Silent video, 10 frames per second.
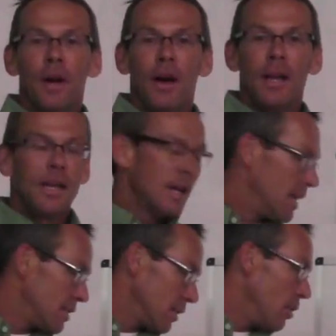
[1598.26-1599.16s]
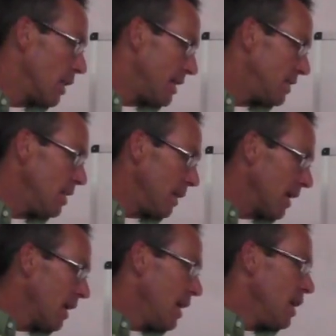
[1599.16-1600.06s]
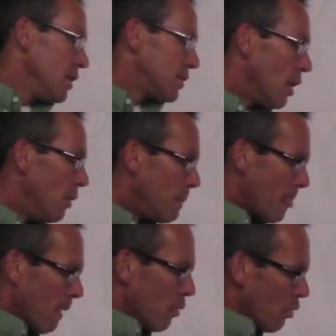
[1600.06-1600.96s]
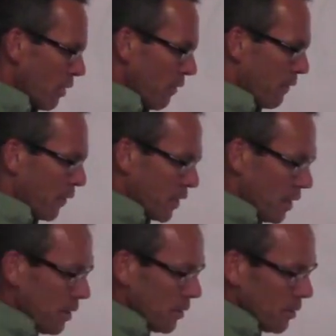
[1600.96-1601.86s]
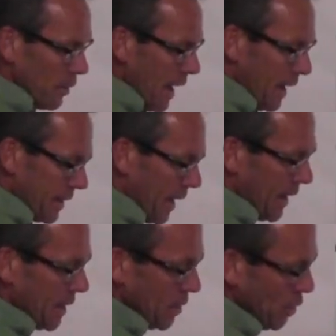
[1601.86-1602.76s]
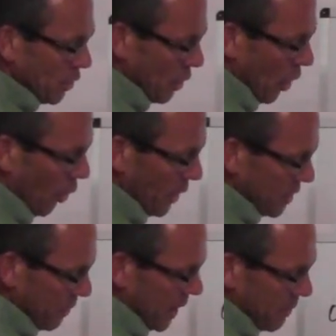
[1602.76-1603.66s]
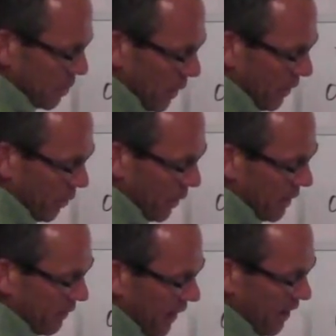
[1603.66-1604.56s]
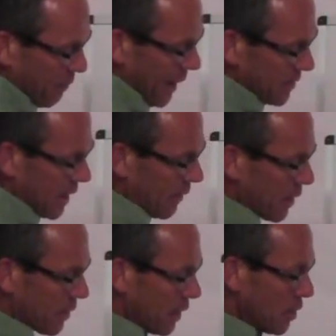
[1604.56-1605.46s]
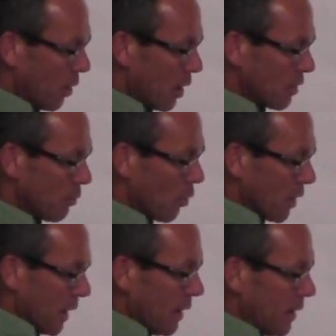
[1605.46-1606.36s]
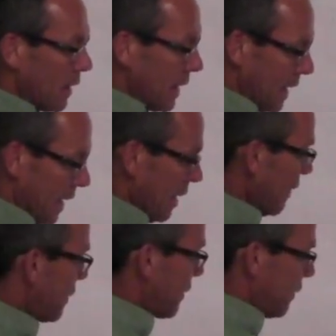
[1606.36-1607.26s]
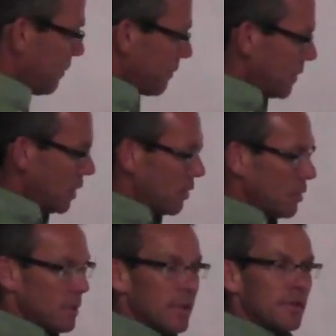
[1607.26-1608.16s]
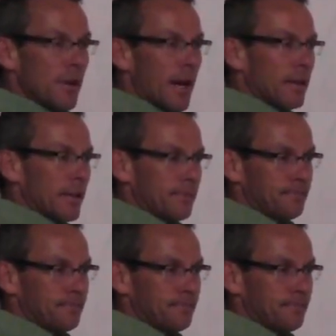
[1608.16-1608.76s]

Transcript: all right, and it's low glycemic. So for you at night, you should always be between three to five pounds heavier than you are in the morning if you're doing this correctly